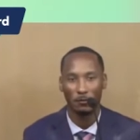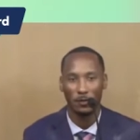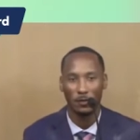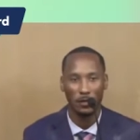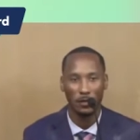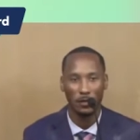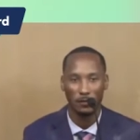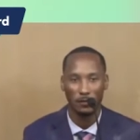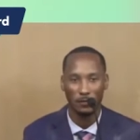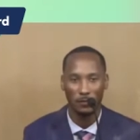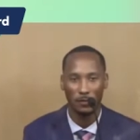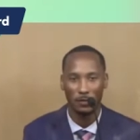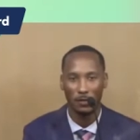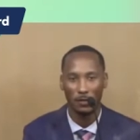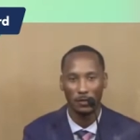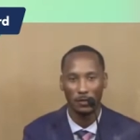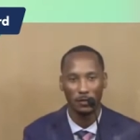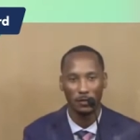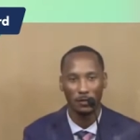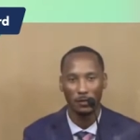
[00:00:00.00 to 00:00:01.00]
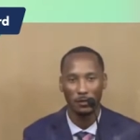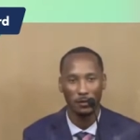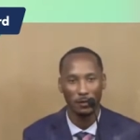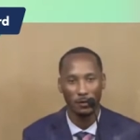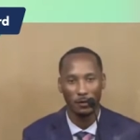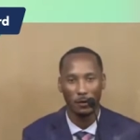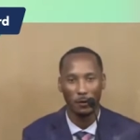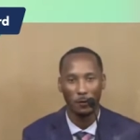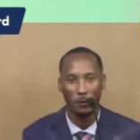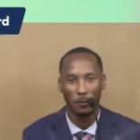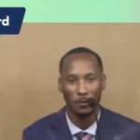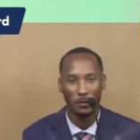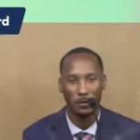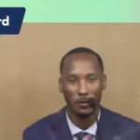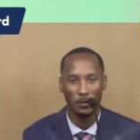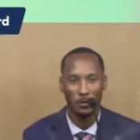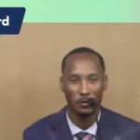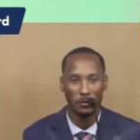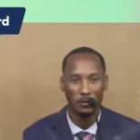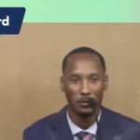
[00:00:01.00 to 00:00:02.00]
Like you can't even like open it.